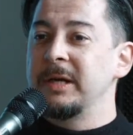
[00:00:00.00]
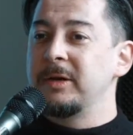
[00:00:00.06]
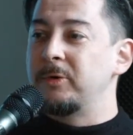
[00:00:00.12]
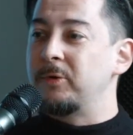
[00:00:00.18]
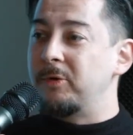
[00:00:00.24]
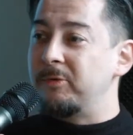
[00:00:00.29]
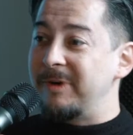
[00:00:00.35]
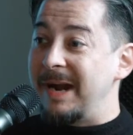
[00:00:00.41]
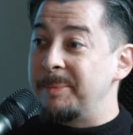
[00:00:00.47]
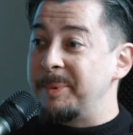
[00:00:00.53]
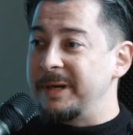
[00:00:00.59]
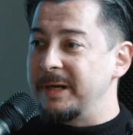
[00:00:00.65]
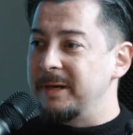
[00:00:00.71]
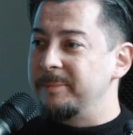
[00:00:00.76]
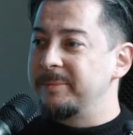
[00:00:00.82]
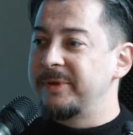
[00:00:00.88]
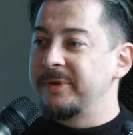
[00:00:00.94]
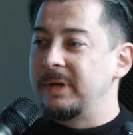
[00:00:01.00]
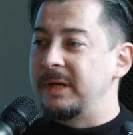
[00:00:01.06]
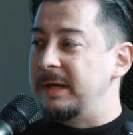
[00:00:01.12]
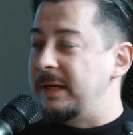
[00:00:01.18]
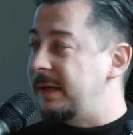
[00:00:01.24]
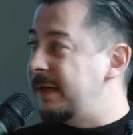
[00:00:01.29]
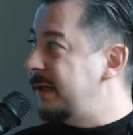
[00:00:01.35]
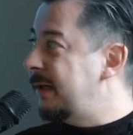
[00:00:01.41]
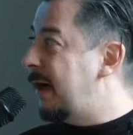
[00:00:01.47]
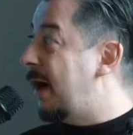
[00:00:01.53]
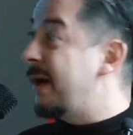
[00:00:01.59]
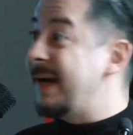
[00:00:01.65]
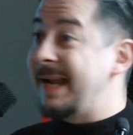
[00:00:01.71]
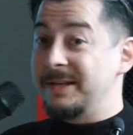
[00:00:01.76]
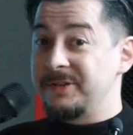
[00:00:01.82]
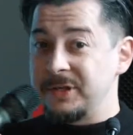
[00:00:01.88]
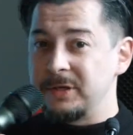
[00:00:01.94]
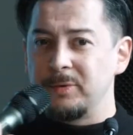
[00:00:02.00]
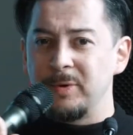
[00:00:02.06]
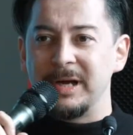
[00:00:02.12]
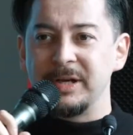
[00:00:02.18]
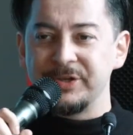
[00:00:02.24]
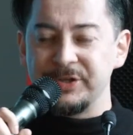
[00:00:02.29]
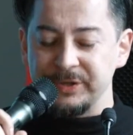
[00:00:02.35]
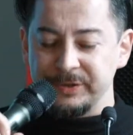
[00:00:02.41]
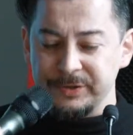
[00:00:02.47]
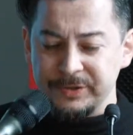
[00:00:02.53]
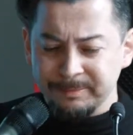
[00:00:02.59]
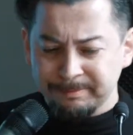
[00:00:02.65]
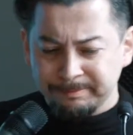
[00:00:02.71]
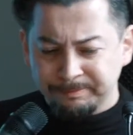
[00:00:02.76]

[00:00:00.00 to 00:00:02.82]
or wrapping up unanswered questions.